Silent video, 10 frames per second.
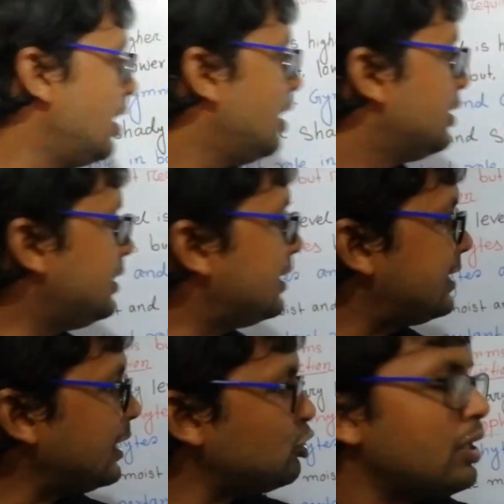There is a
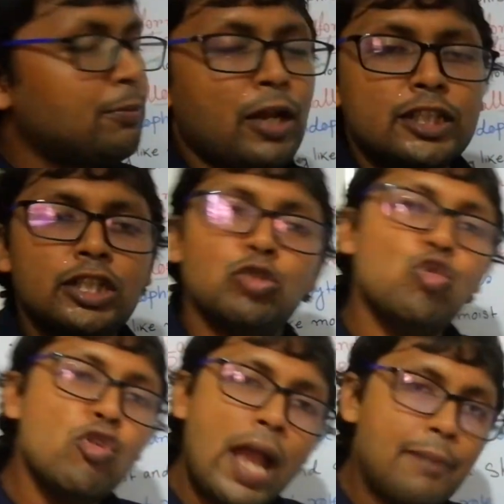sexual reproduction
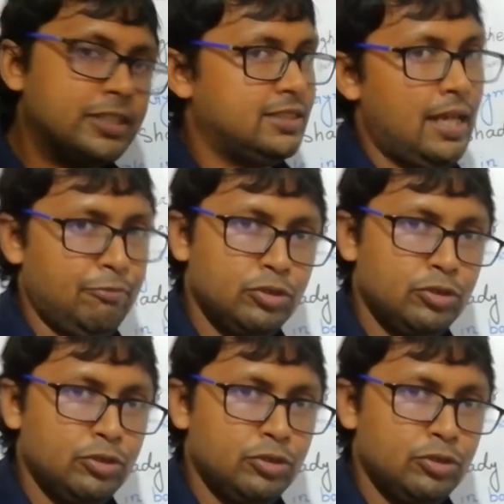oogamous type,